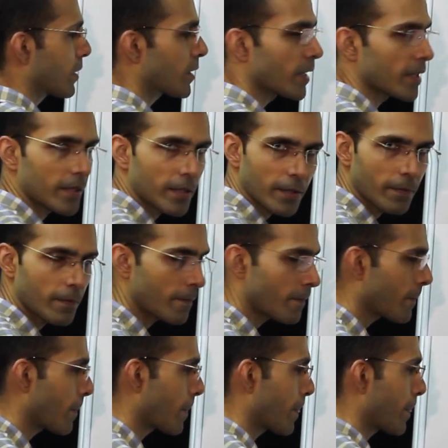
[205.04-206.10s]
cut
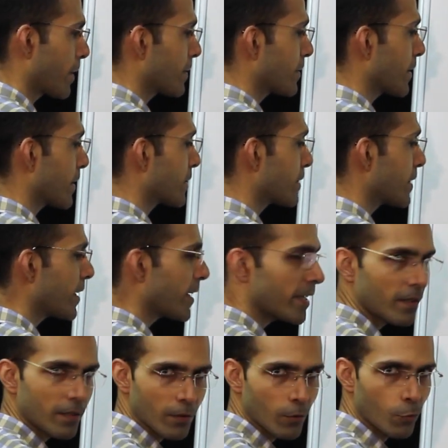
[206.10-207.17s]
60
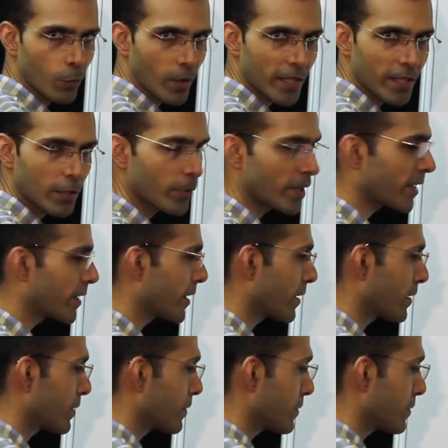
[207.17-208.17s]
and 120.